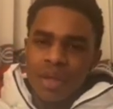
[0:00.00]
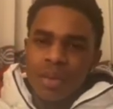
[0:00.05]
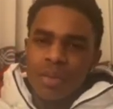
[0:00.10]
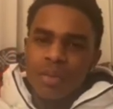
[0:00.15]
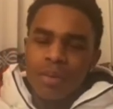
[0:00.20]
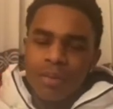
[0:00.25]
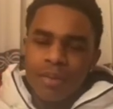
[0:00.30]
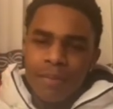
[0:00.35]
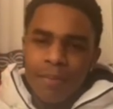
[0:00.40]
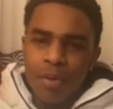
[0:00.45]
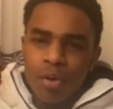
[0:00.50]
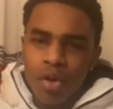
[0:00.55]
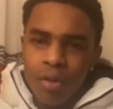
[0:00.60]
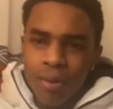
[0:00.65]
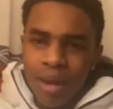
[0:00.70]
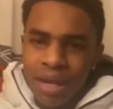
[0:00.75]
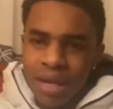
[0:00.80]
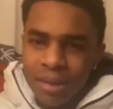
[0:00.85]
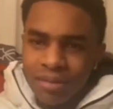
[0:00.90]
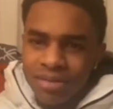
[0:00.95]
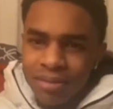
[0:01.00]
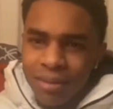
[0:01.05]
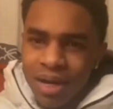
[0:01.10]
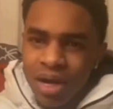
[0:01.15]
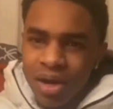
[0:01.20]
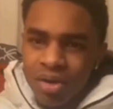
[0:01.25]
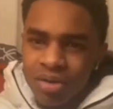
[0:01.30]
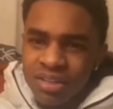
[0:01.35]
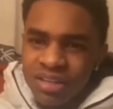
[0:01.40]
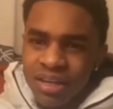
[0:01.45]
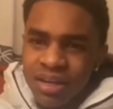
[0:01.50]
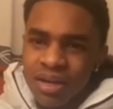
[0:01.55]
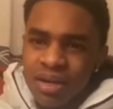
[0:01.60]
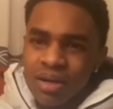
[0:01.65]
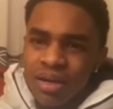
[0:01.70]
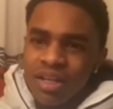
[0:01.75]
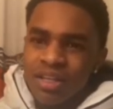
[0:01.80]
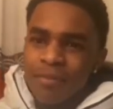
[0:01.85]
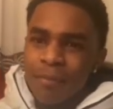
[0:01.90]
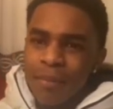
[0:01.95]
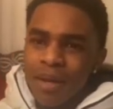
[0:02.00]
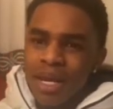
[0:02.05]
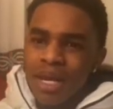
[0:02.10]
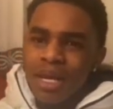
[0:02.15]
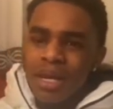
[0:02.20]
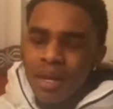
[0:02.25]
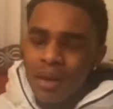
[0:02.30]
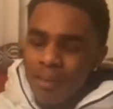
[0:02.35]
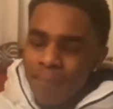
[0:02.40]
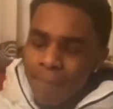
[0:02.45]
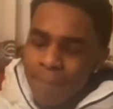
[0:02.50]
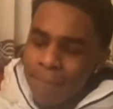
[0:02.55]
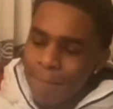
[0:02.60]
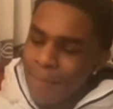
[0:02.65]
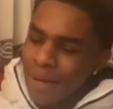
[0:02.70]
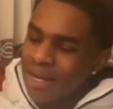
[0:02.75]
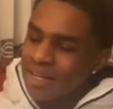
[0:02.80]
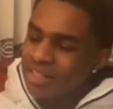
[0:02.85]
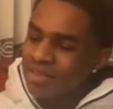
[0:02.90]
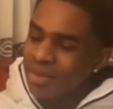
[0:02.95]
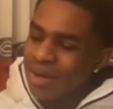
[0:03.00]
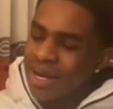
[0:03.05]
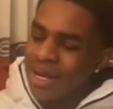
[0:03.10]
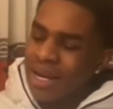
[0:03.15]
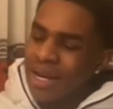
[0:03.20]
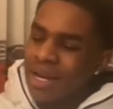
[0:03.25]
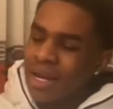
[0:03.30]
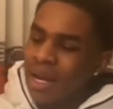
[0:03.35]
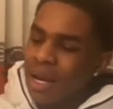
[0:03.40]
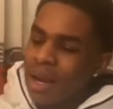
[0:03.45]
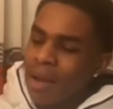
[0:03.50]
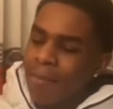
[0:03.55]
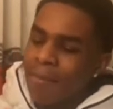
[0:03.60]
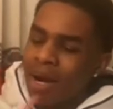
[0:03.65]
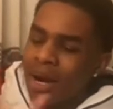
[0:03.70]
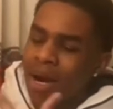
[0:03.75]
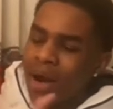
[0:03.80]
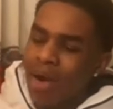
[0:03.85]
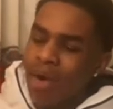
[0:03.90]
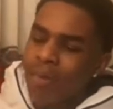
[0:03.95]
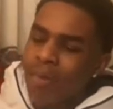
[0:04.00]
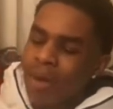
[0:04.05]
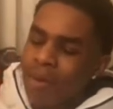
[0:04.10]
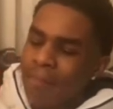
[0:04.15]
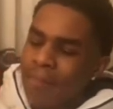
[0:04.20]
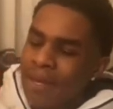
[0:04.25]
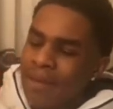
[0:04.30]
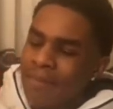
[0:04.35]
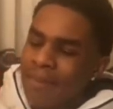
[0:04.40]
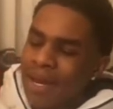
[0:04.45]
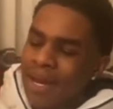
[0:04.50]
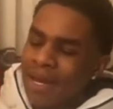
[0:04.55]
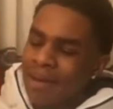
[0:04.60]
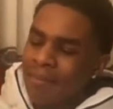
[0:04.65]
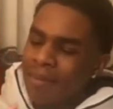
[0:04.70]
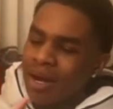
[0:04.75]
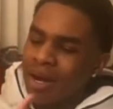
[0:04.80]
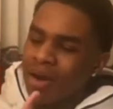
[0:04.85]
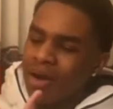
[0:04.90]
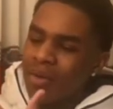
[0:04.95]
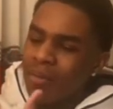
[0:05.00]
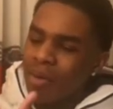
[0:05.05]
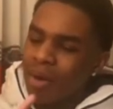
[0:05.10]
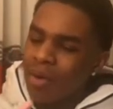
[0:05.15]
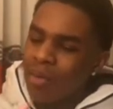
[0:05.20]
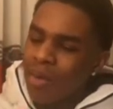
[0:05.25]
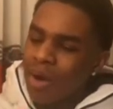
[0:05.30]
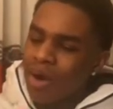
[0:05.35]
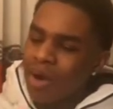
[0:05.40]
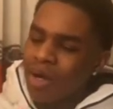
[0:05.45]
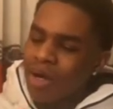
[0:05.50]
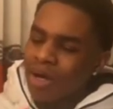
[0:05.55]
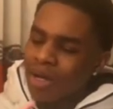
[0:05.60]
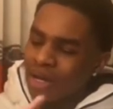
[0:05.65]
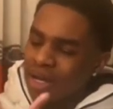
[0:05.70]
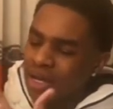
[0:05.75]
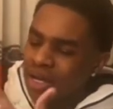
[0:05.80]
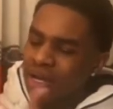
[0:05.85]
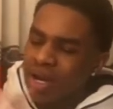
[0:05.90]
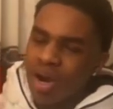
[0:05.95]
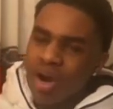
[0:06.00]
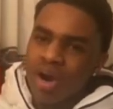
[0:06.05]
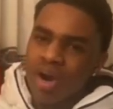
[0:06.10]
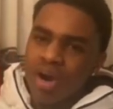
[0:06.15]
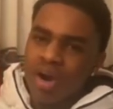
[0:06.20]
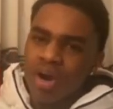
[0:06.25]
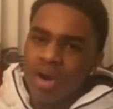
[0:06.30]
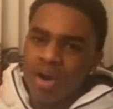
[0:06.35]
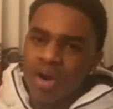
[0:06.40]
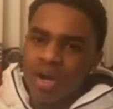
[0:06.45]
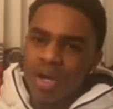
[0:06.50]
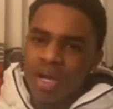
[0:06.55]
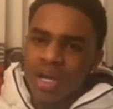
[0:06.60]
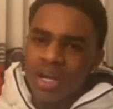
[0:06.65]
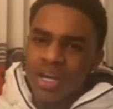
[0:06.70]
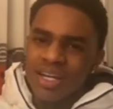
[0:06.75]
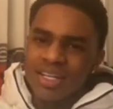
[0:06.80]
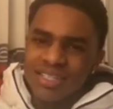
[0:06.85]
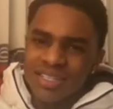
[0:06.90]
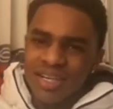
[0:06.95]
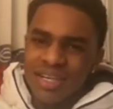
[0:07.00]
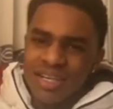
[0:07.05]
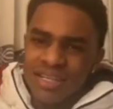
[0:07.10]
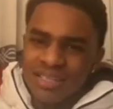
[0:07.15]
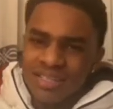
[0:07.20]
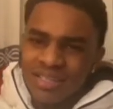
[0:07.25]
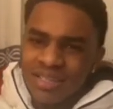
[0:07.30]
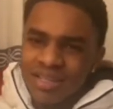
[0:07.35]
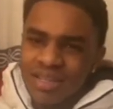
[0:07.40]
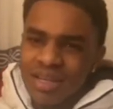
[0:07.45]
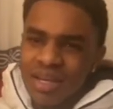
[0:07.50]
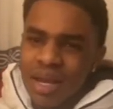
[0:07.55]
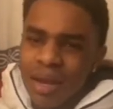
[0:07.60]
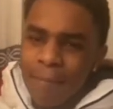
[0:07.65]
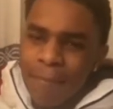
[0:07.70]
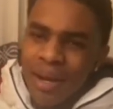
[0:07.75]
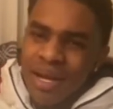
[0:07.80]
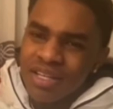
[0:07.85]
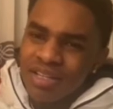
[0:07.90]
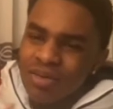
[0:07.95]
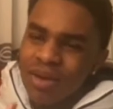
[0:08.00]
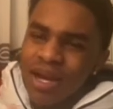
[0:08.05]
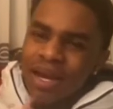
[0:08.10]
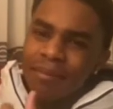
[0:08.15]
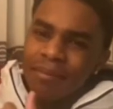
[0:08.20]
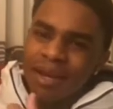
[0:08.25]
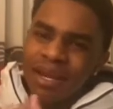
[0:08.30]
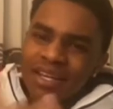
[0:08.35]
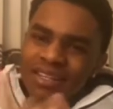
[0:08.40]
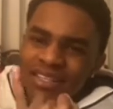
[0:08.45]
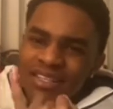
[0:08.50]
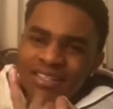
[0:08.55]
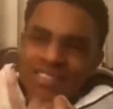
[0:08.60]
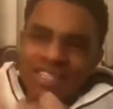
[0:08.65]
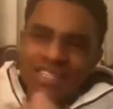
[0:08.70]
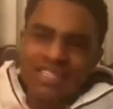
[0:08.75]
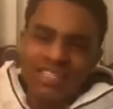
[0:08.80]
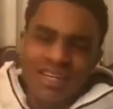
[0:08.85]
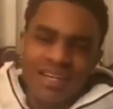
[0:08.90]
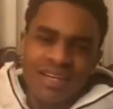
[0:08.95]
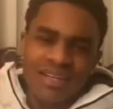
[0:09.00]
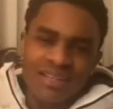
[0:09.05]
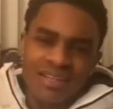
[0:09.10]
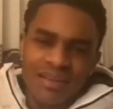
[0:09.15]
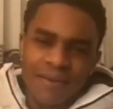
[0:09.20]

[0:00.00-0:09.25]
When we pull back up to my hotel, it's me, Swag, my homeboy B Mac, my homeboy Walk, and Carl. It's us. And Swag, man, It's six of us.